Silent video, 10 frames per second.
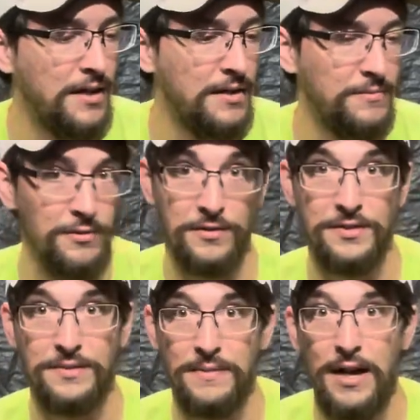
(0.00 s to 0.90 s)
Whereas
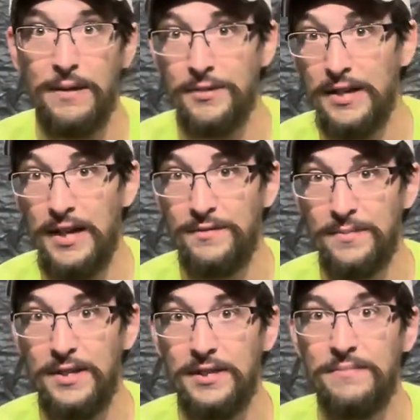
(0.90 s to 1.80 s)
I'm going to have to
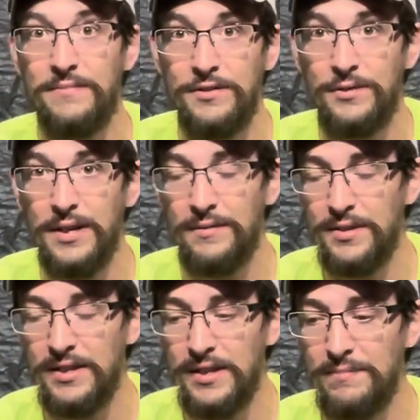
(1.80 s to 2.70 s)
be doing
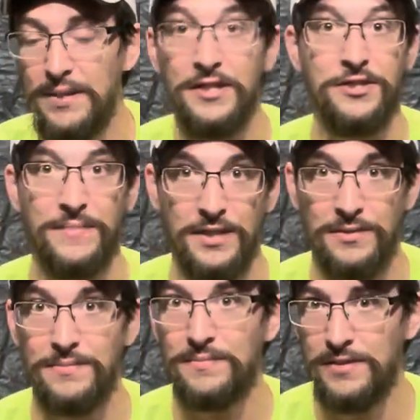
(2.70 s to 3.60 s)
everything
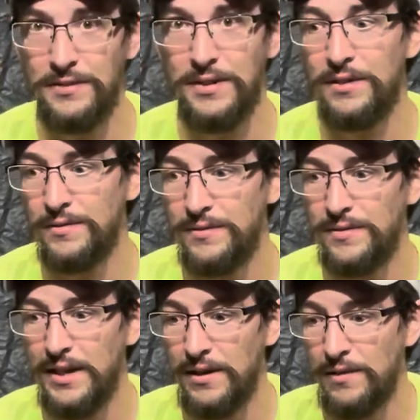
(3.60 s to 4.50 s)
piecemeal, little here, little
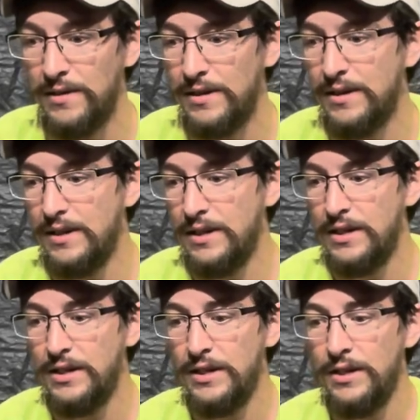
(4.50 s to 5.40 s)
there.
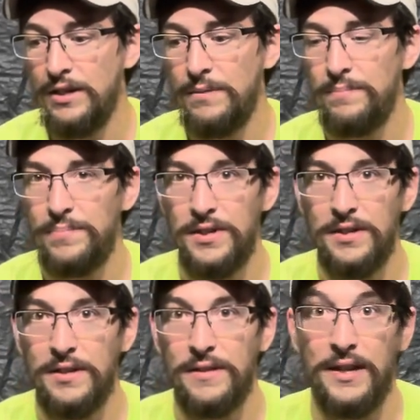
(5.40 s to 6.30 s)
But
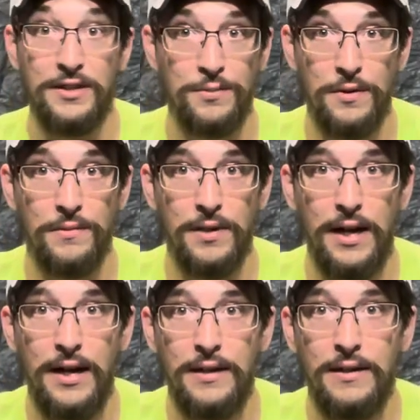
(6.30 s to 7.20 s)
that's where we're
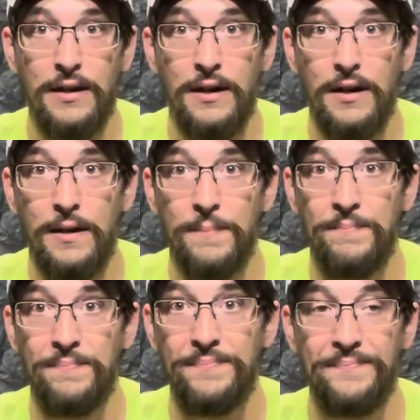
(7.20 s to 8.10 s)
at.
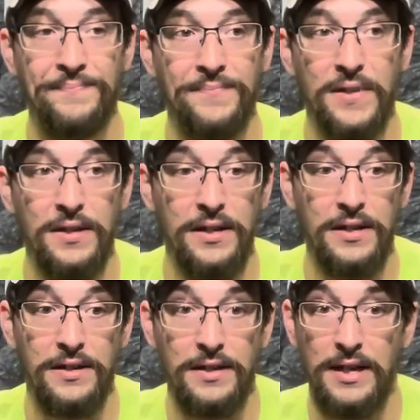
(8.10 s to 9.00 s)

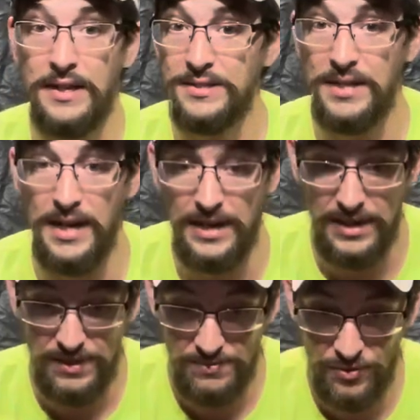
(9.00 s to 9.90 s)
And as
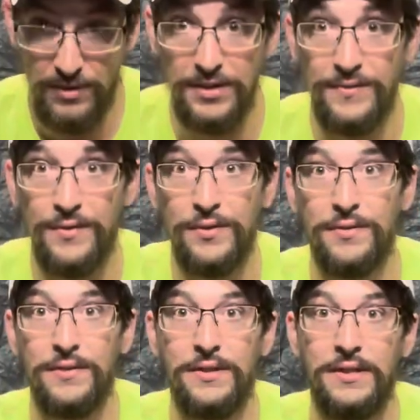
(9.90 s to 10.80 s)
I progress
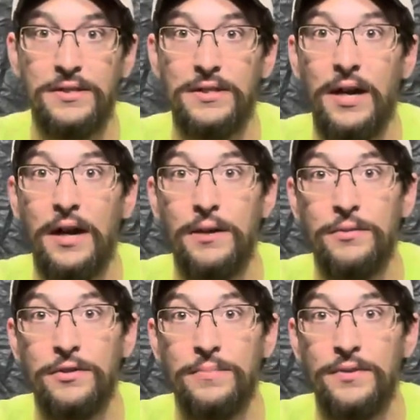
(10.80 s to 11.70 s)
further in this, I
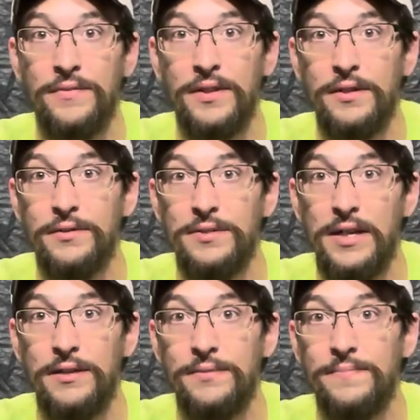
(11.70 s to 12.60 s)
will put videos
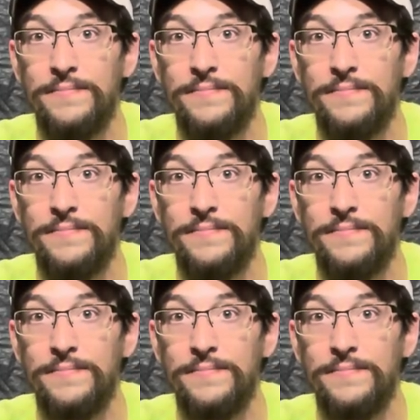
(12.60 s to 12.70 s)
out